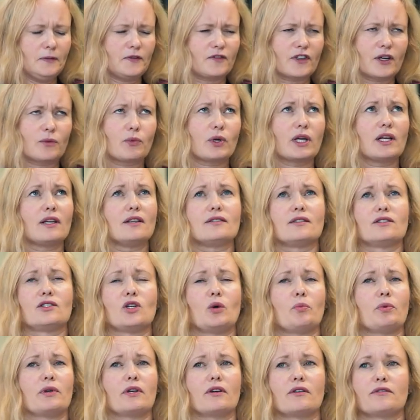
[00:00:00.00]
Free will is a
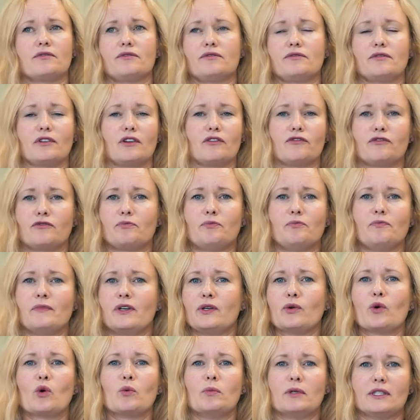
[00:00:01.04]
topic of
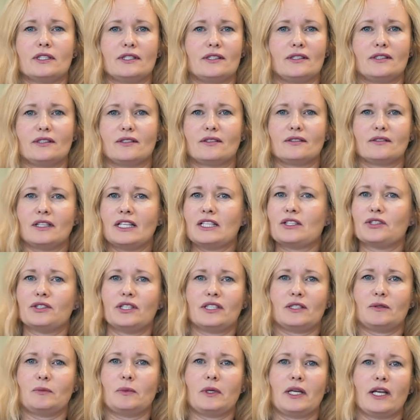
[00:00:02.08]
enormous
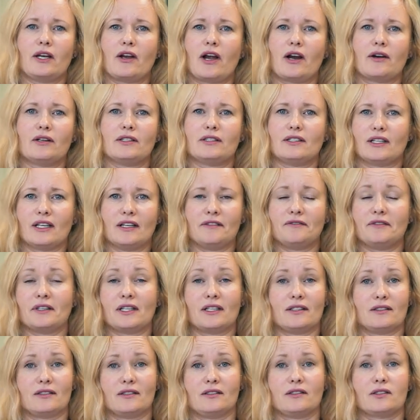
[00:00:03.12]
interdisciplinary
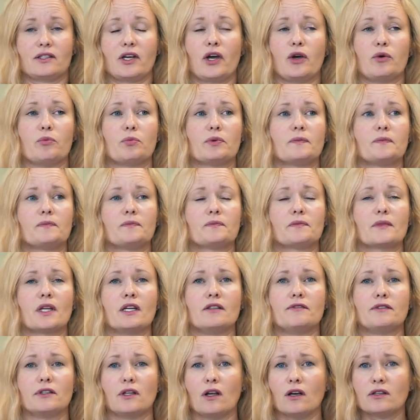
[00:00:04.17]
significance and scope.
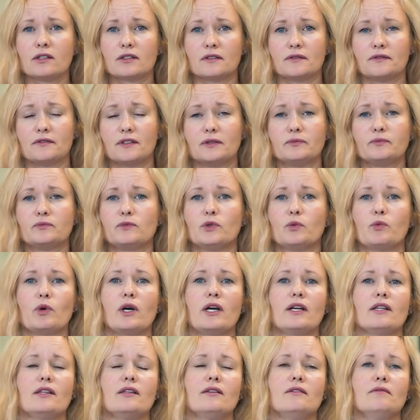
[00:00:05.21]
In philosophy,
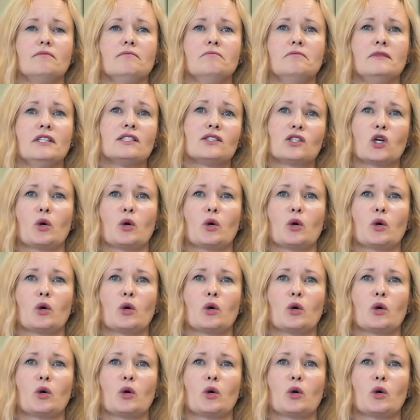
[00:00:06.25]
where this